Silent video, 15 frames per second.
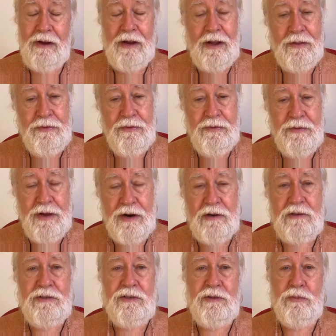And
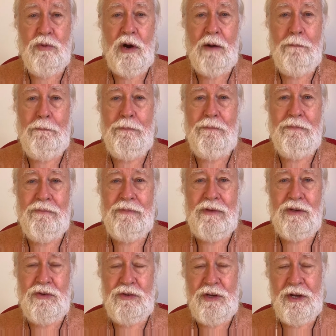there's the rub,
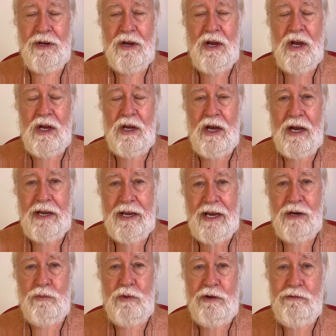you see.
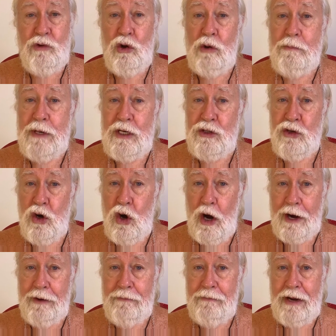Again, we've all been
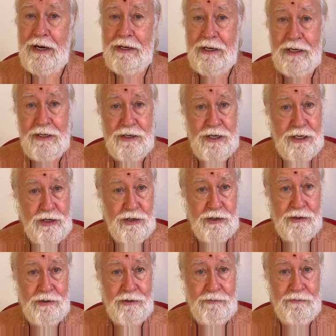taught and
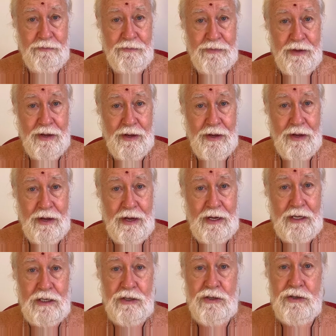conditioned
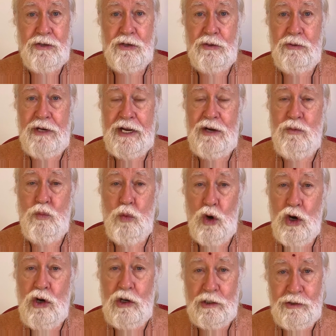to need
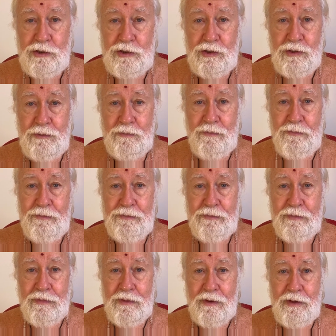words
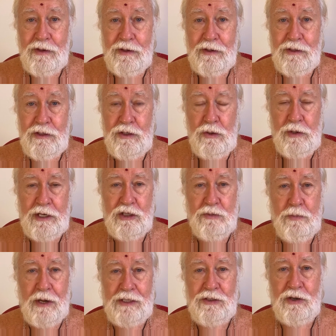to
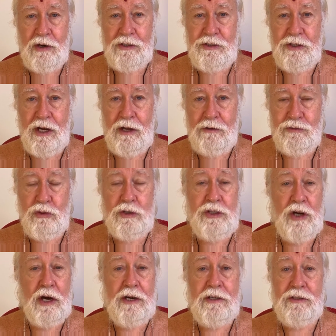express ourselves or
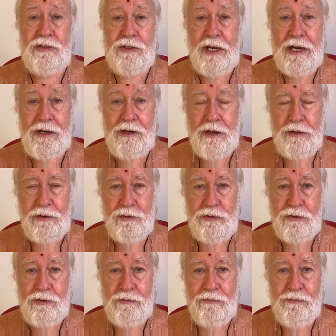to understand
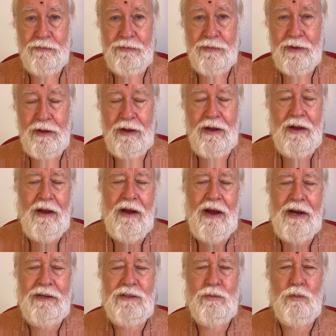others.
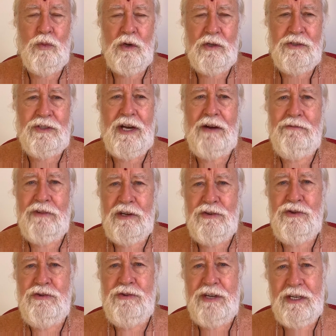And words have their
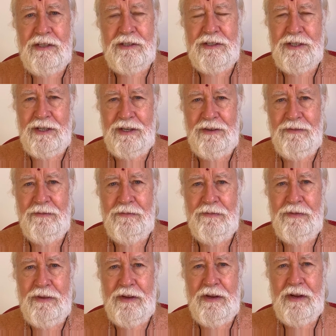utility.
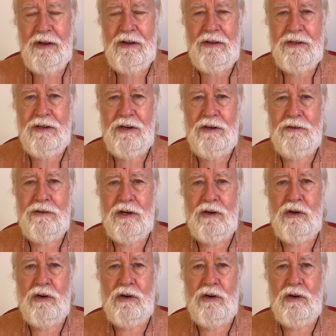You know, they're